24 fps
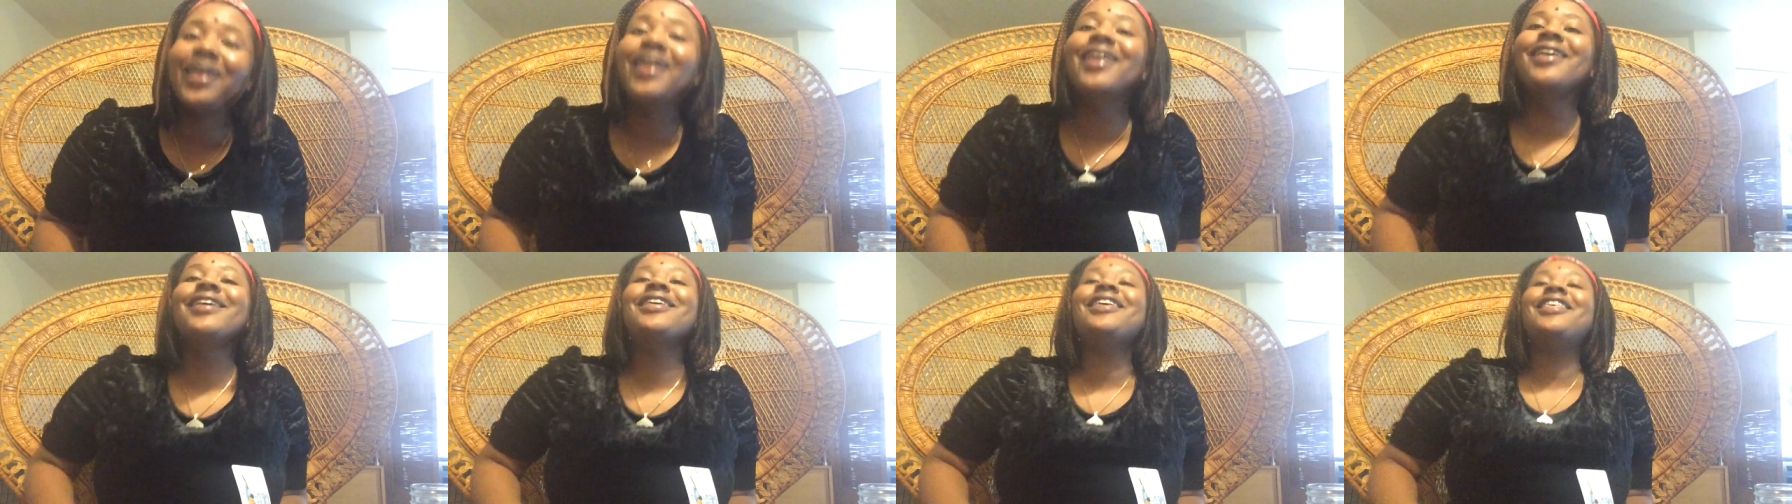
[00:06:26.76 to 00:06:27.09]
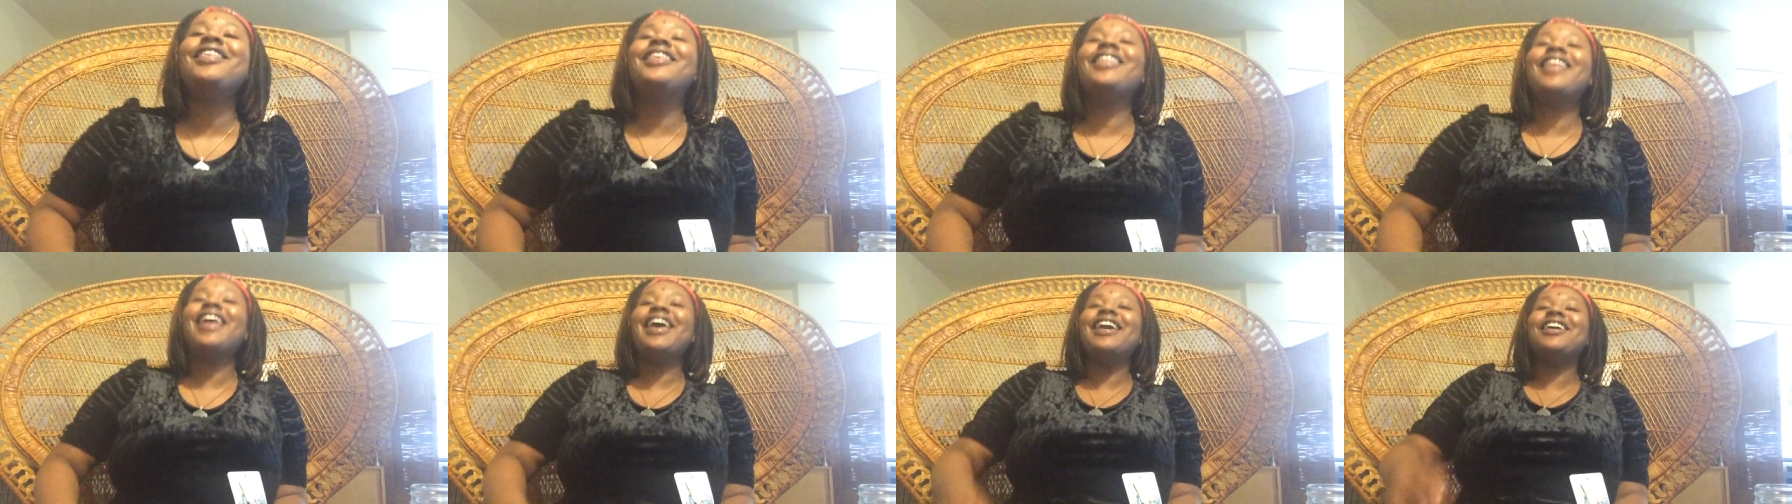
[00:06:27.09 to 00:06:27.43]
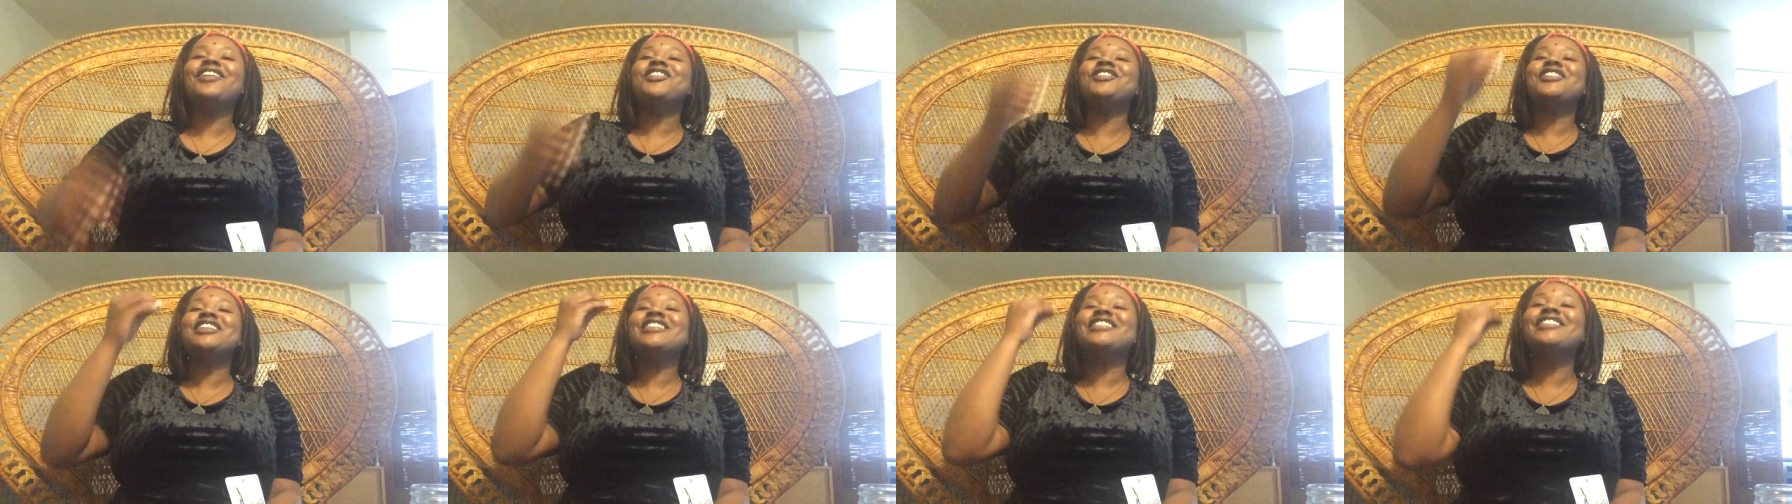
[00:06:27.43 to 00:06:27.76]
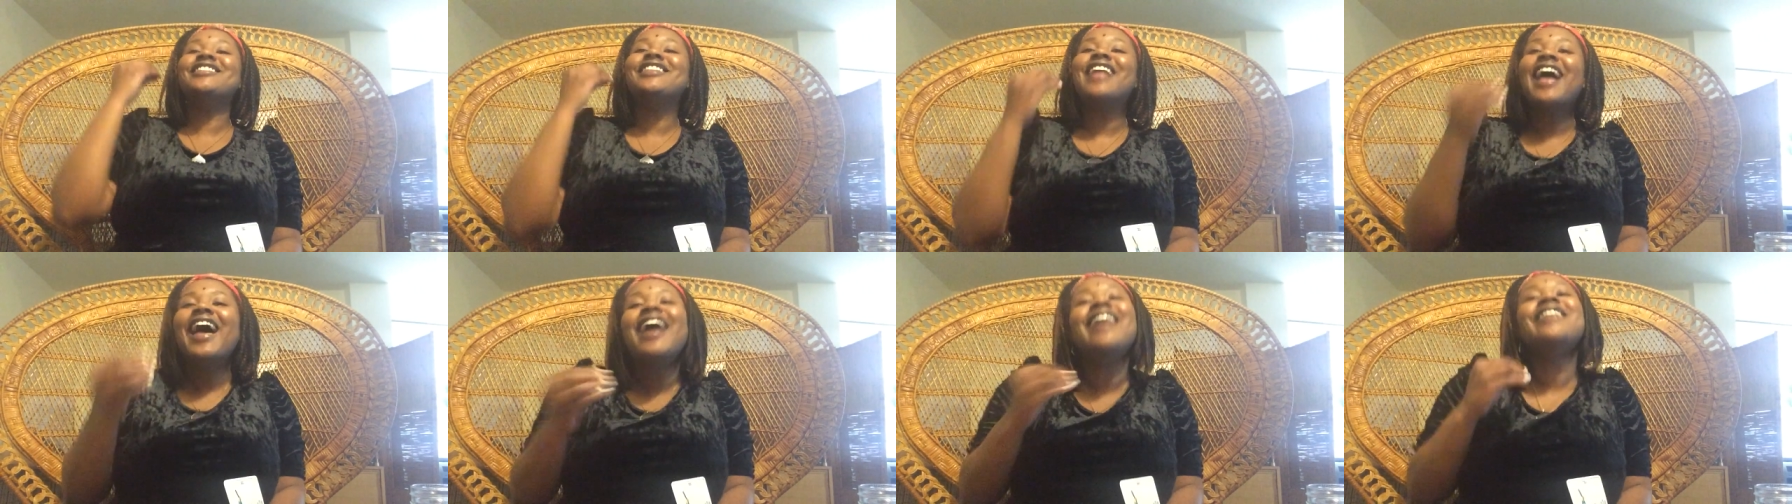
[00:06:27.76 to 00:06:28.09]
like you just
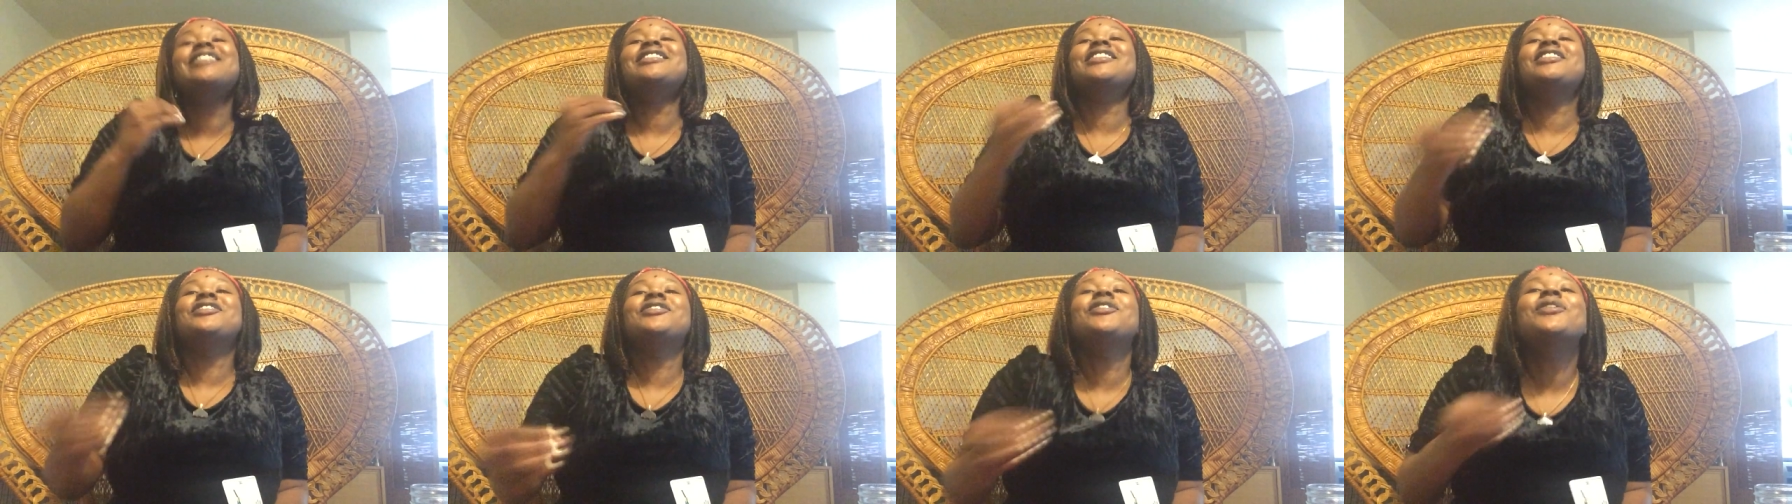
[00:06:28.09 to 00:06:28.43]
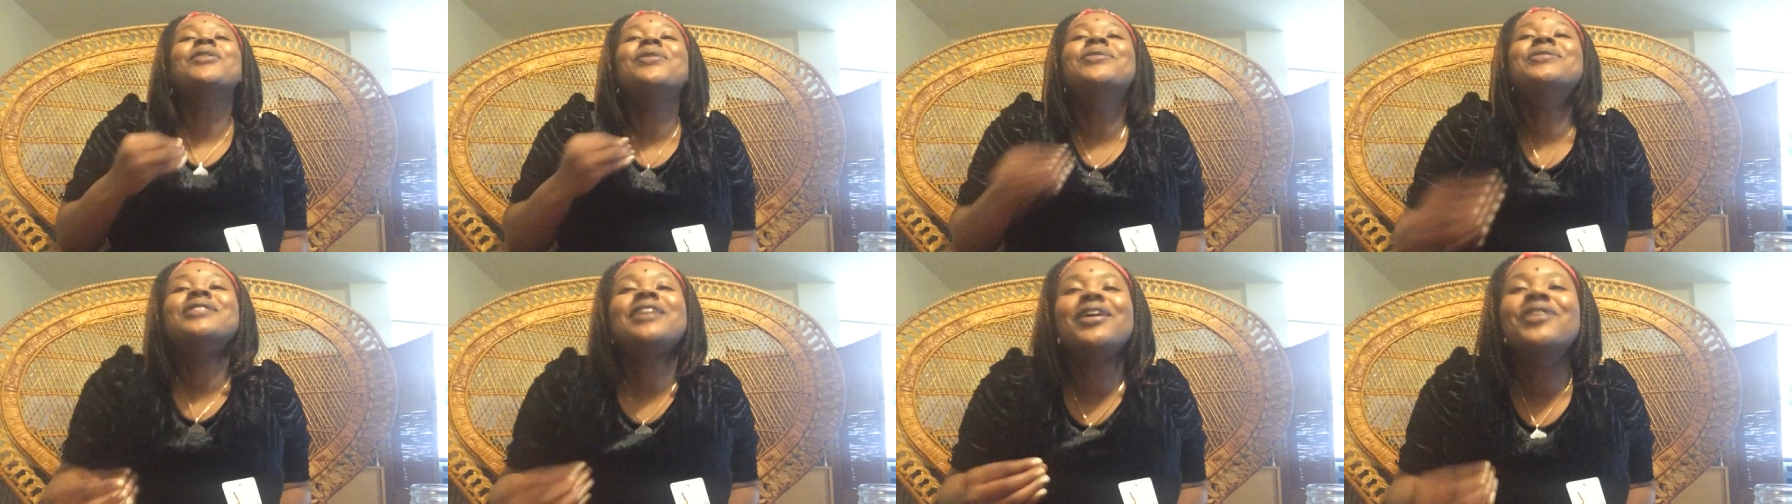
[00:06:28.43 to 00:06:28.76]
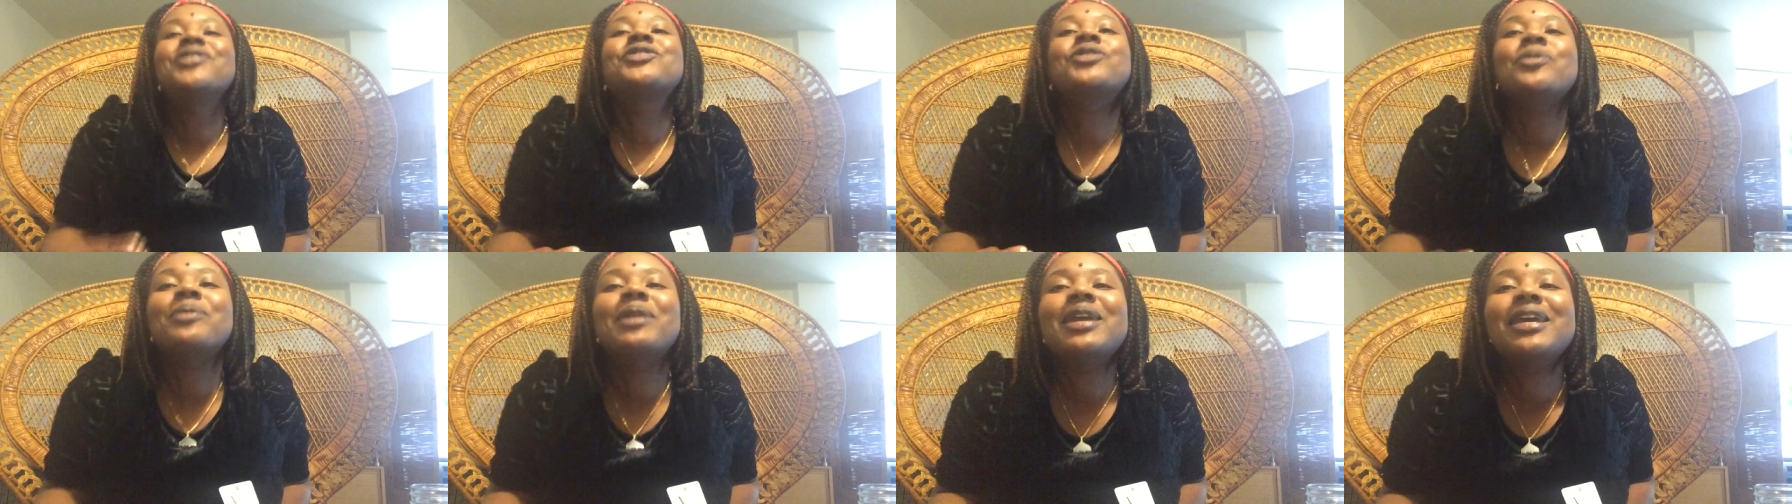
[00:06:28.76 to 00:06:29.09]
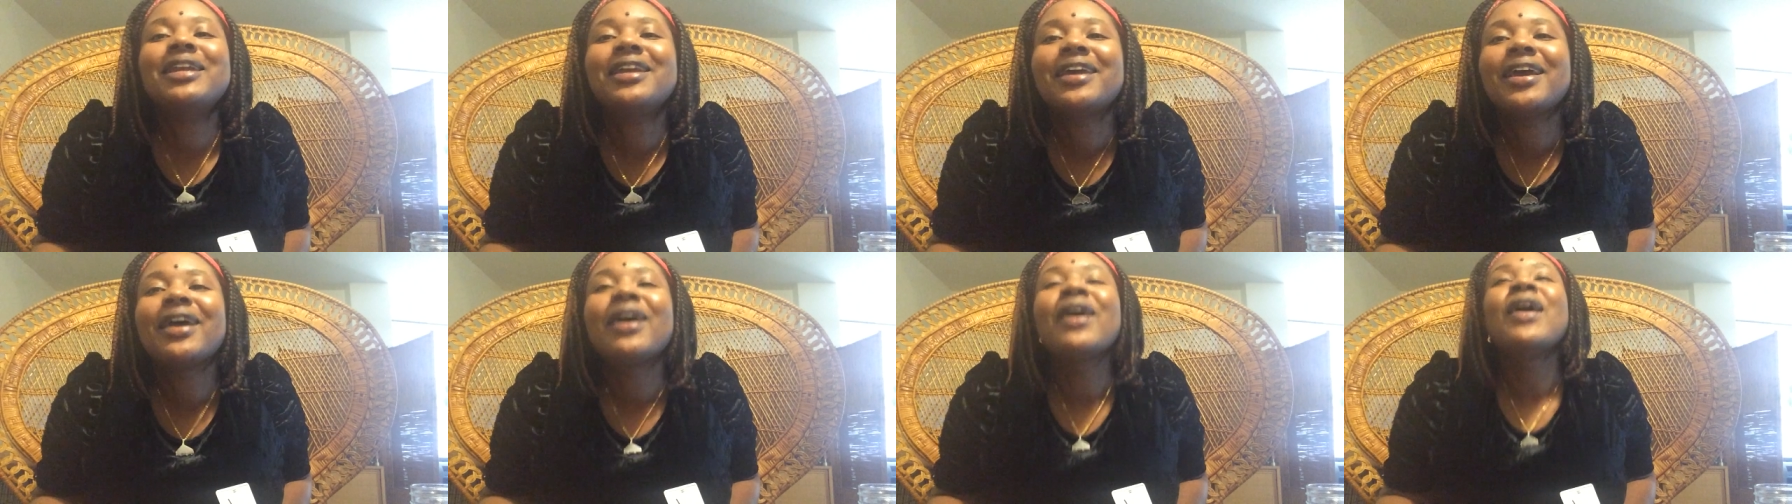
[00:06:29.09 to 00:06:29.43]
like to do social
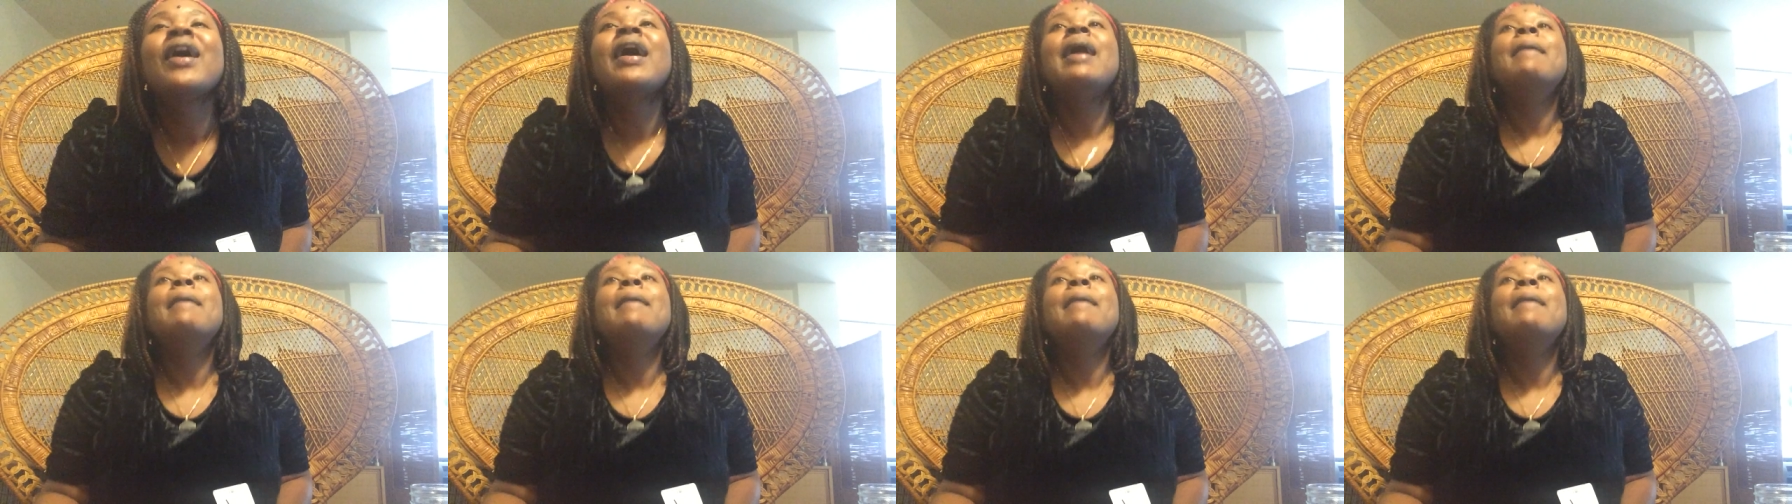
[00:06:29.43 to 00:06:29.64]
media.